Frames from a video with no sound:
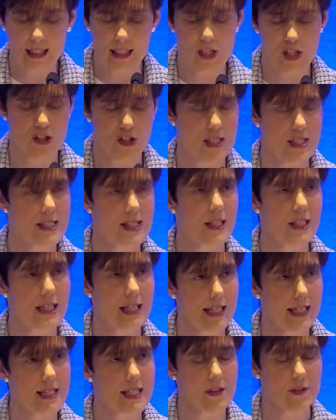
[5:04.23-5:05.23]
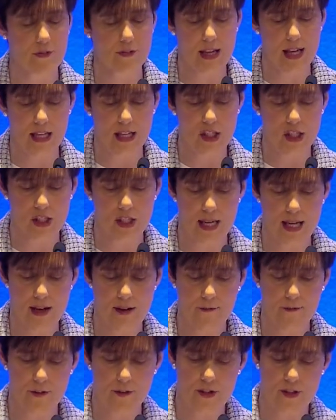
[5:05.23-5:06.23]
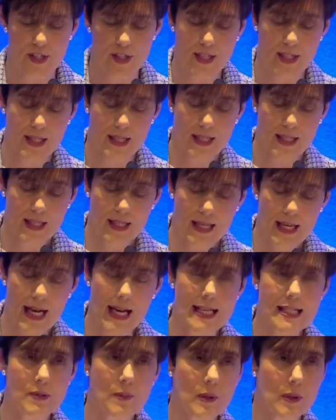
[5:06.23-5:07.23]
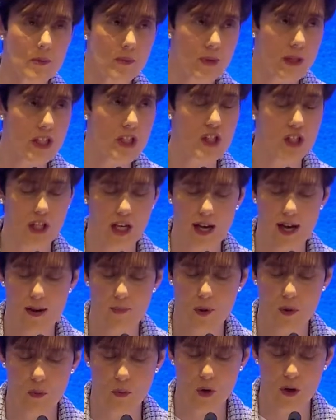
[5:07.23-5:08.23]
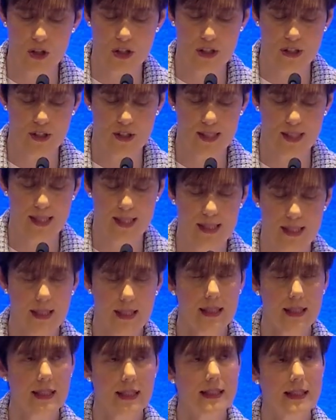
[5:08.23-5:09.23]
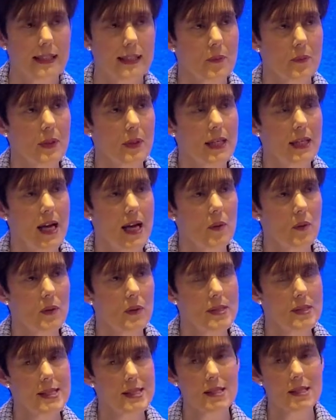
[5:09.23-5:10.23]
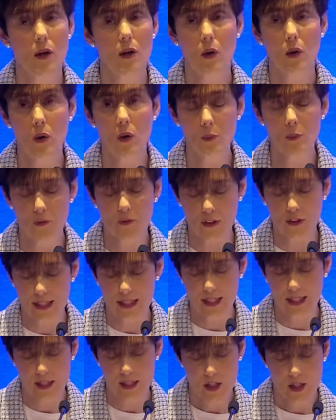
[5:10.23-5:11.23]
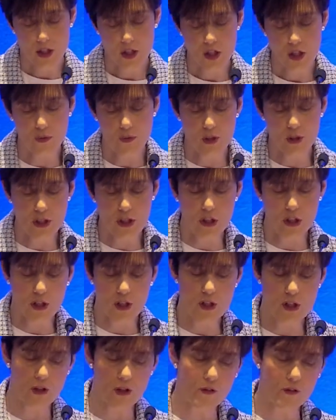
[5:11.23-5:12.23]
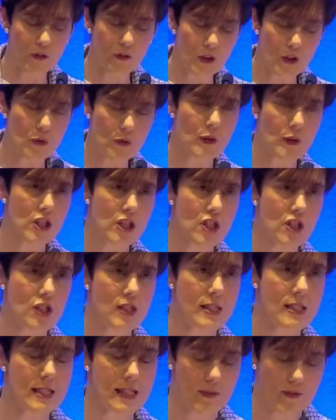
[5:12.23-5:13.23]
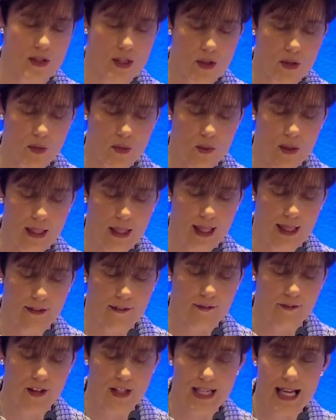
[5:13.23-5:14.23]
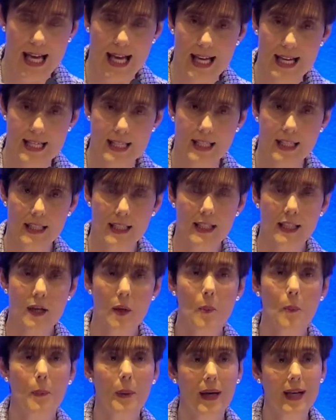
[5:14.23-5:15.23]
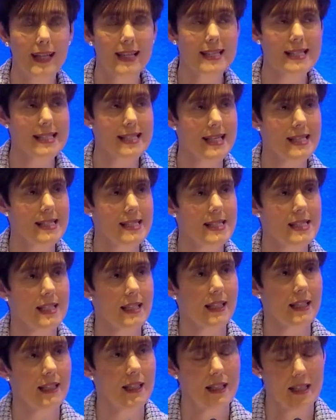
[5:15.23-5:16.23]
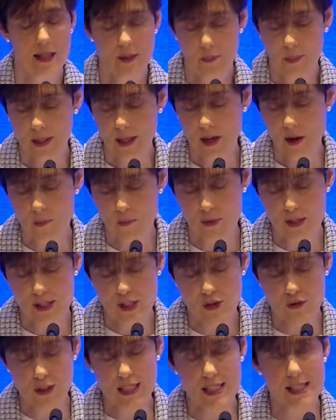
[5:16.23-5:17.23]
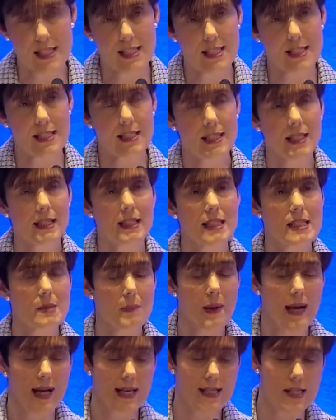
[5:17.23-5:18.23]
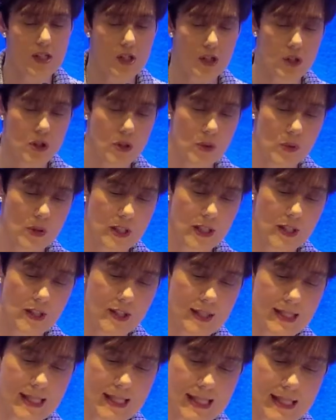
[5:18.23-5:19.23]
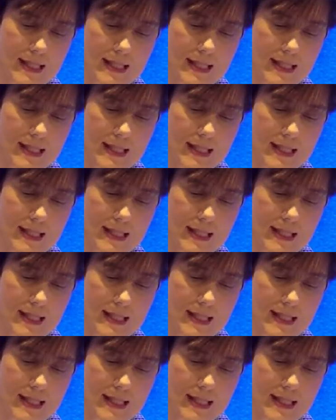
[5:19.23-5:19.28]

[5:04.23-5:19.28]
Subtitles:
this collective national effort as we reach calmer waters that will allow us, hopefully, to return to the fuller richness of school life that had, by necessity, become restricted this past 2 years.